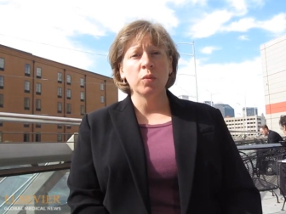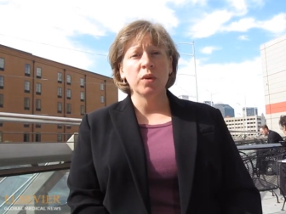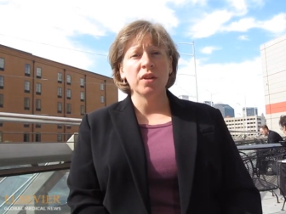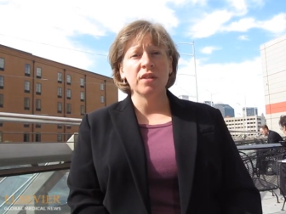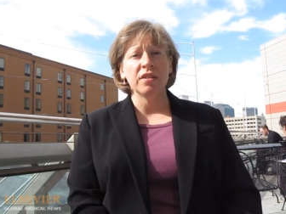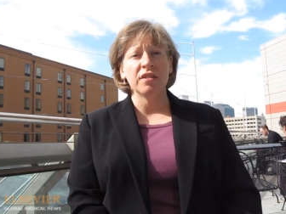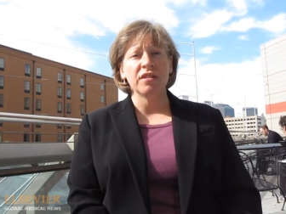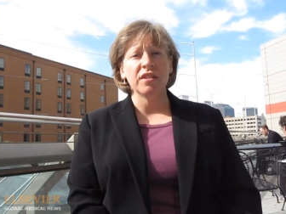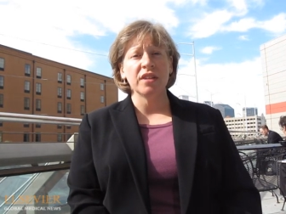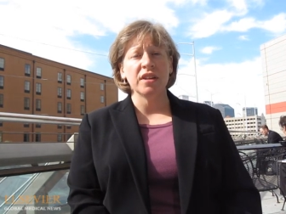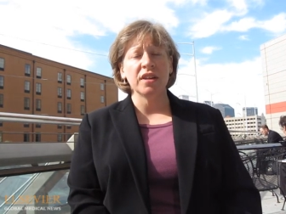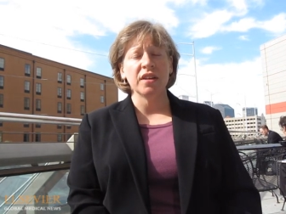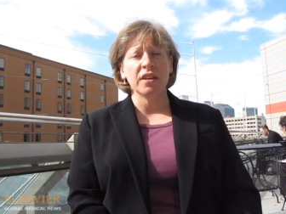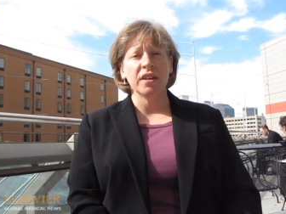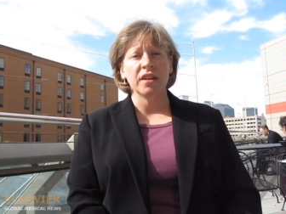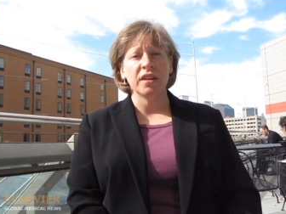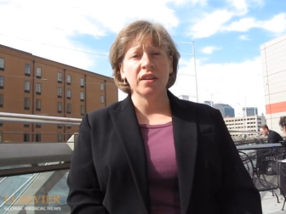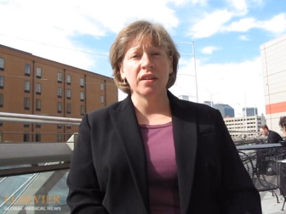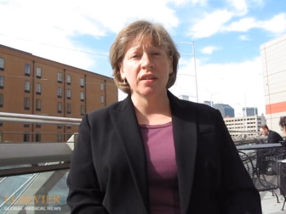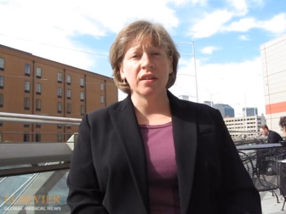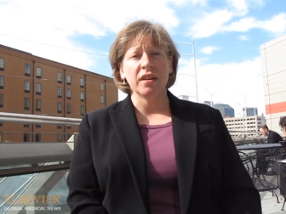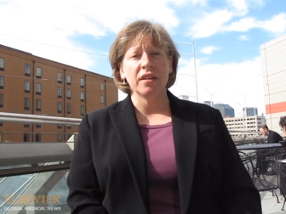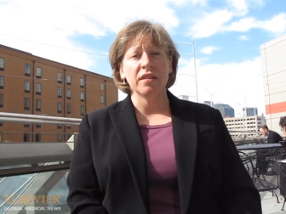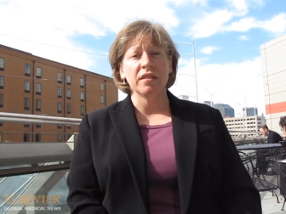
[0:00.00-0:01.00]
when seen
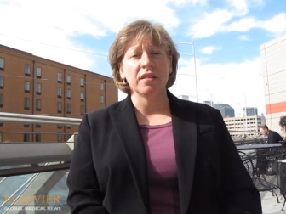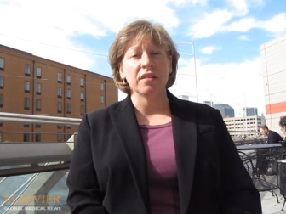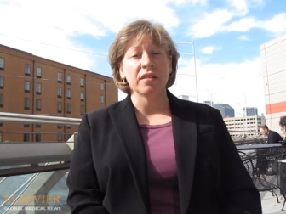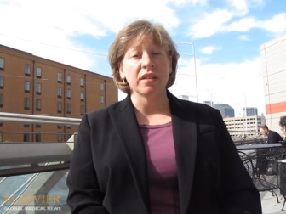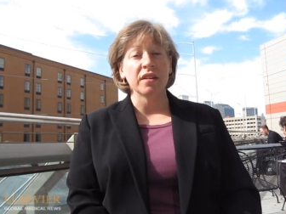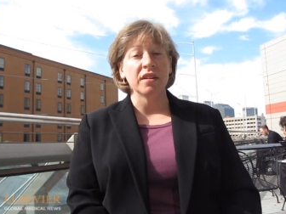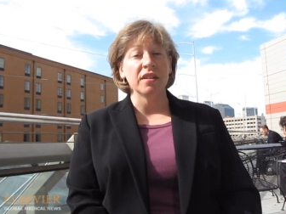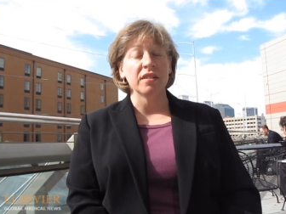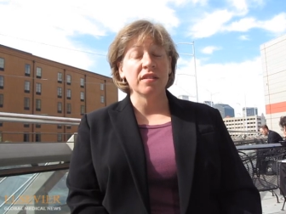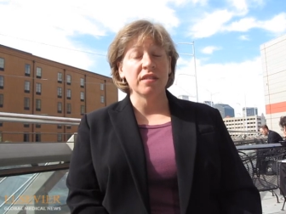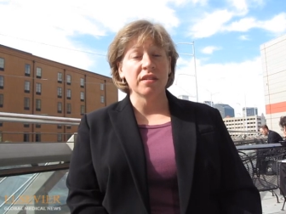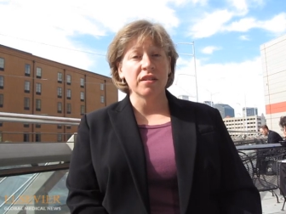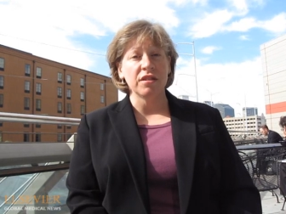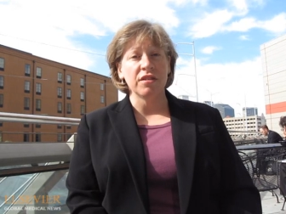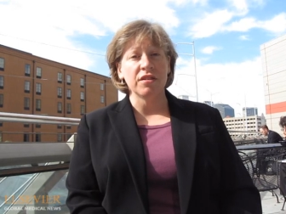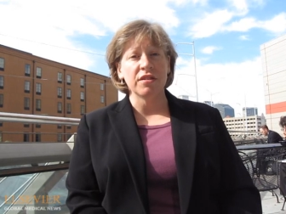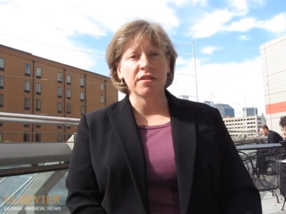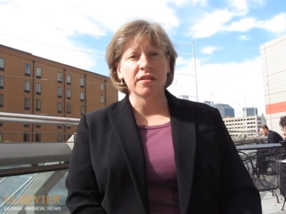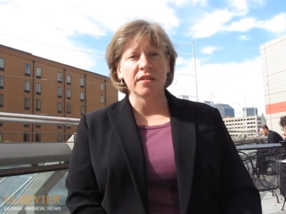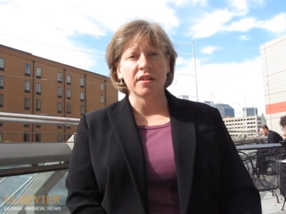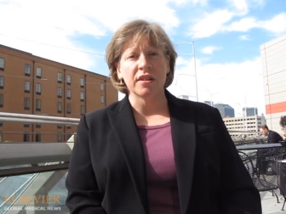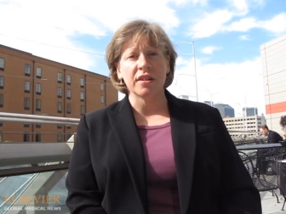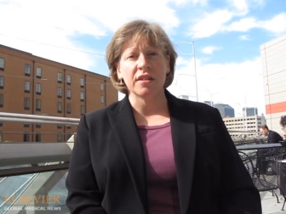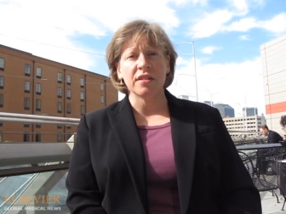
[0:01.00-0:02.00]
in, in studies such
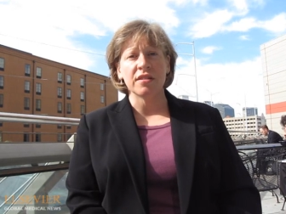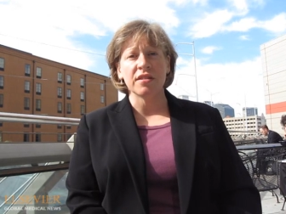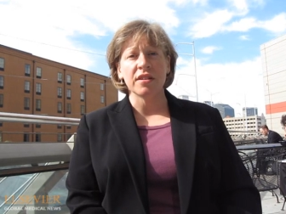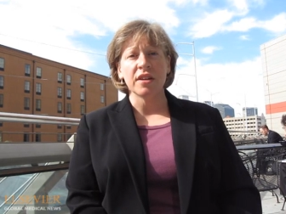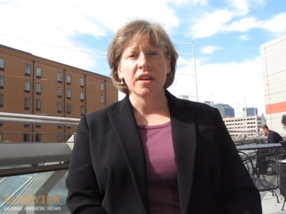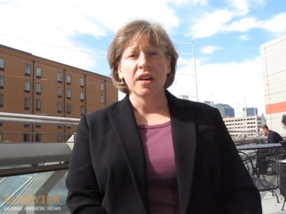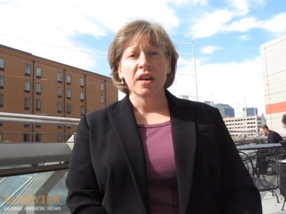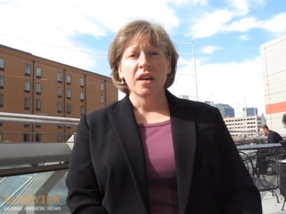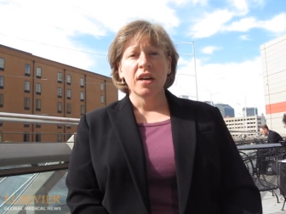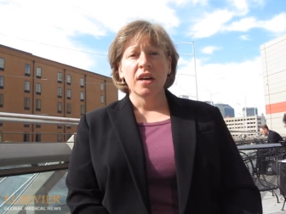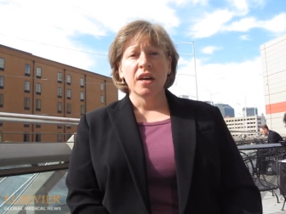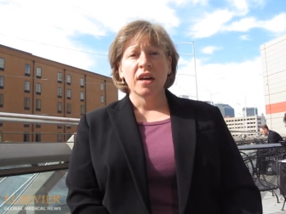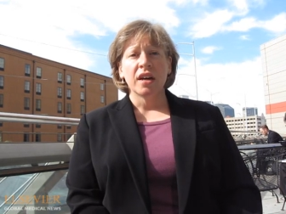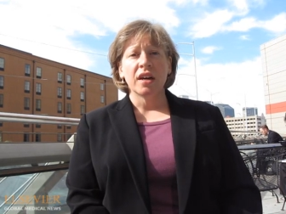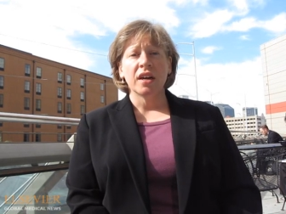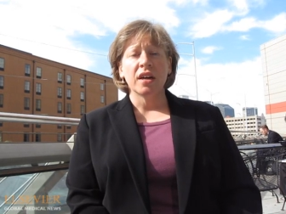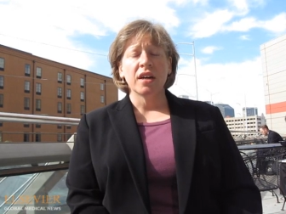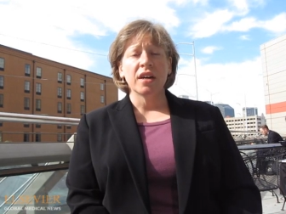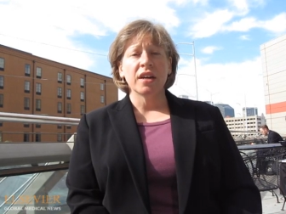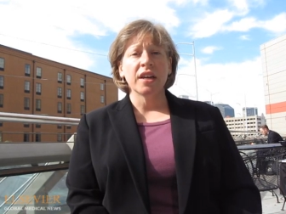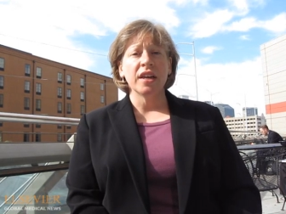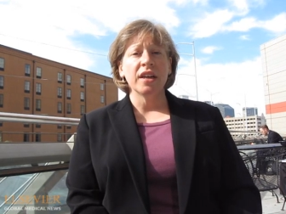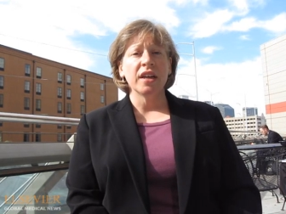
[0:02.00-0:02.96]
as ours, uh,